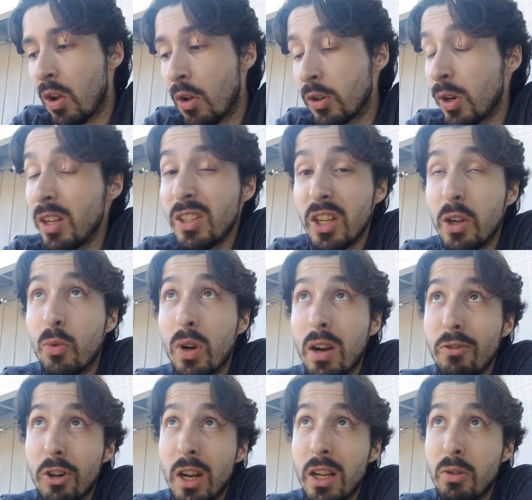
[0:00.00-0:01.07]
So I'd take
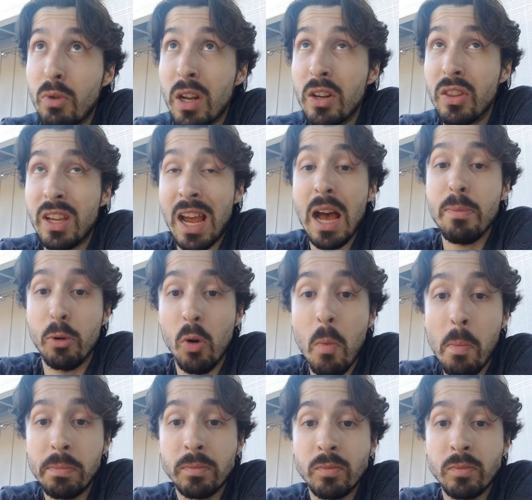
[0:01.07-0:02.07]
whatever I rated the apple